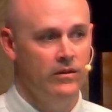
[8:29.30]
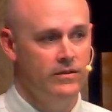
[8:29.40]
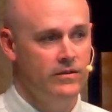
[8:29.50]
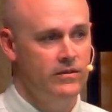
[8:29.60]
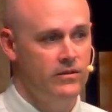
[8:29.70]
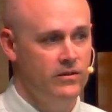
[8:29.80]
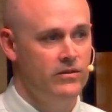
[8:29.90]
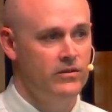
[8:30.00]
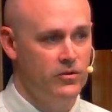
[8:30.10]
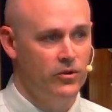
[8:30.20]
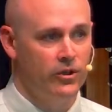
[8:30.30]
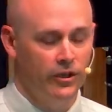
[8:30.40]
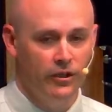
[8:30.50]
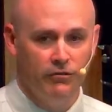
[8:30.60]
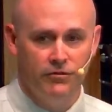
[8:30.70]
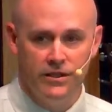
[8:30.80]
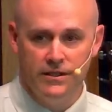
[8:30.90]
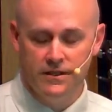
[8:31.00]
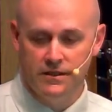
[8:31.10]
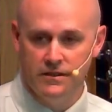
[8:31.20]
The story of
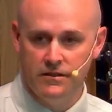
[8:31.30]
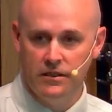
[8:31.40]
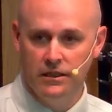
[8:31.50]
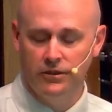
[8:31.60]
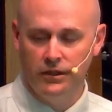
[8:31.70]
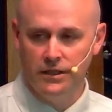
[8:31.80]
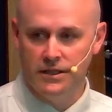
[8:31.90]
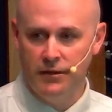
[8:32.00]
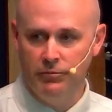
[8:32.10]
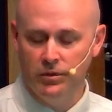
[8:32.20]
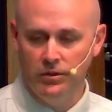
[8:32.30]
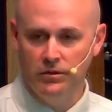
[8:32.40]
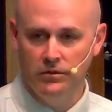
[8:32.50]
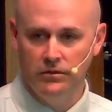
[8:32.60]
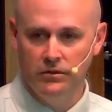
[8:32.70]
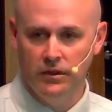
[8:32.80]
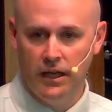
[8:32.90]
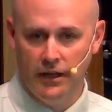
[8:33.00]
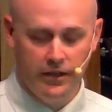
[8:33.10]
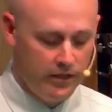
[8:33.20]
Jesus clearing the temple,
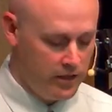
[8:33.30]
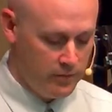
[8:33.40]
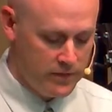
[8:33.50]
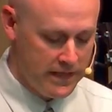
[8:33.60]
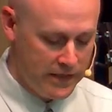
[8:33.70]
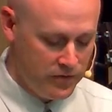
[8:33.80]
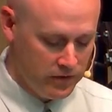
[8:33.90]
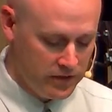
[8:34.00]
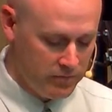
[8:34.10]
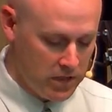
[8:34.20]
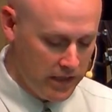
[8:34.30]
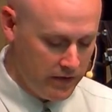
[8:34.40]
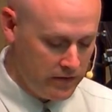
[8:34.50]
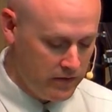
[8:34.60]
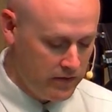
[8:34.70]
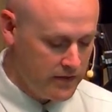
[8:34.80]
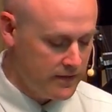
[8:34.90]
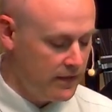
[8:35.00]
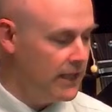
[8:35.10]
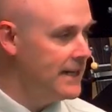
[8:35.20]
I think, comes naturally to mind
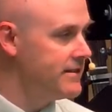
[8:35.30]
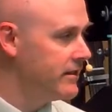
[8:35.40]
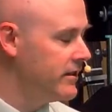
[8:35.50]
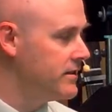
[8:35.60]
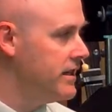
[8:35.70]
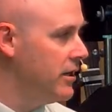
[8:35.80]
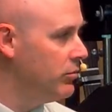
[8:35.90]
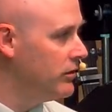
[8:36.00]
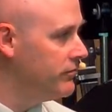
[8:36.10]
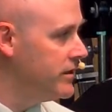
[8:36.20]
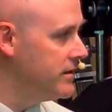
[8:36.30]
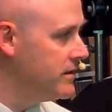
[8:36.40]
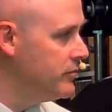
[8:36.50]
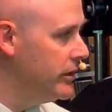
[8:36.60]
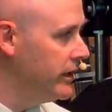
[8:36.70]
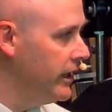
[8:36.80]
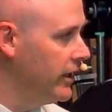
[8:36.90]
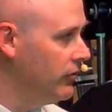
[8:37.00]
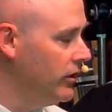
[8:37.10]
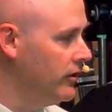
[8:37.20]
as a classic example of Jesus being
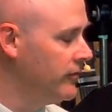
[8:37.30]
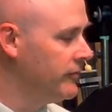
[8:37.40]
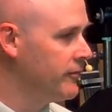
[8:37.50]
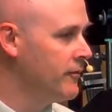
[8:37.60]
angry.